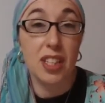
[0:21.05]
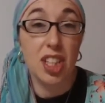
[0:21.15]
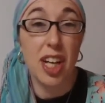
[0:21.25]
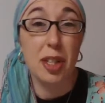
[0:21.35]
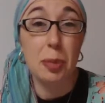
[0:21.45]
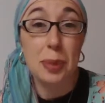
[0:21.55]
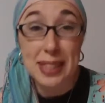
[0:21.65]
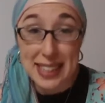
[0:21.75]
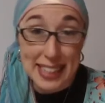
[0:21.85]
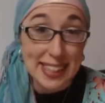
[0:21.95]
child's
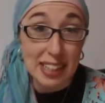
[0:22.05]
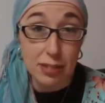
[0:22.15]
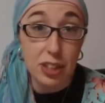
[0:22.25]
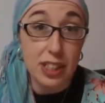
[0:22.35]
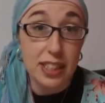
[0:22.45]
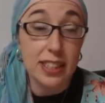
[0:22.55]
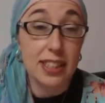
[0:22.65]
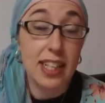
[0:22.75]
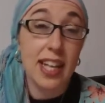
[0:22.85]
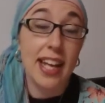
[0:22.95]
play level is.
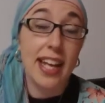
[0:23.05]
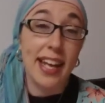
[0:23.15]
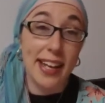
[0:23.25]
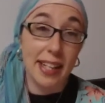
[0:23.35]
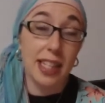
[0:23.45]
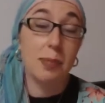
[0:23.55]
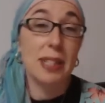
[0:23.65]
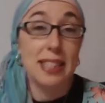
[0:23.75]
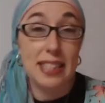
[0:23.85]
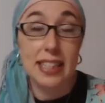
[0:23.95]
And that's
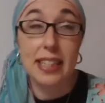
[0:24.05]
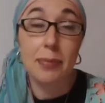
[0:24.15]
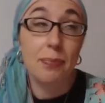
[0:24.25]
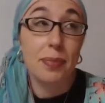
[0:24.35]
basically,